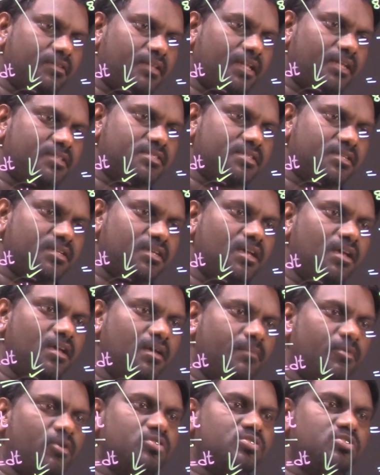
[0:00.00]
that's it.
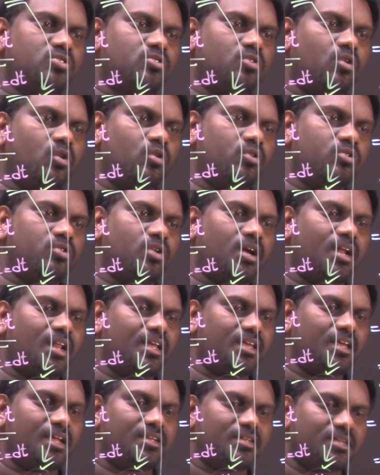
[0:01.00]
Because 0, you're gonna
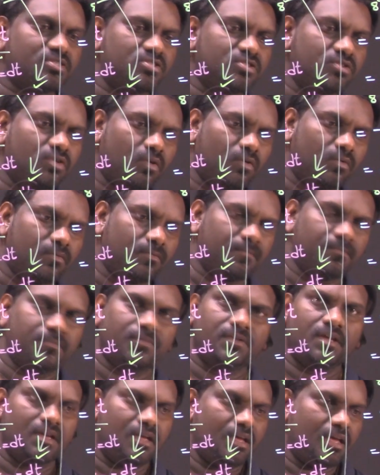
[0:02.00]
get a 0.
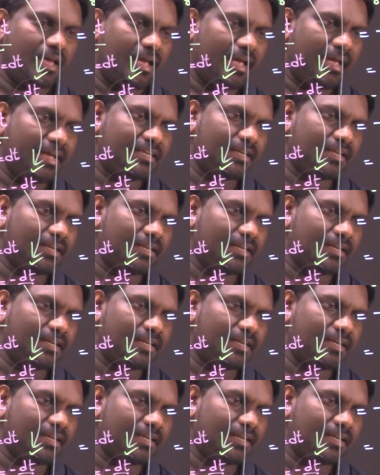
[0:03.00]
8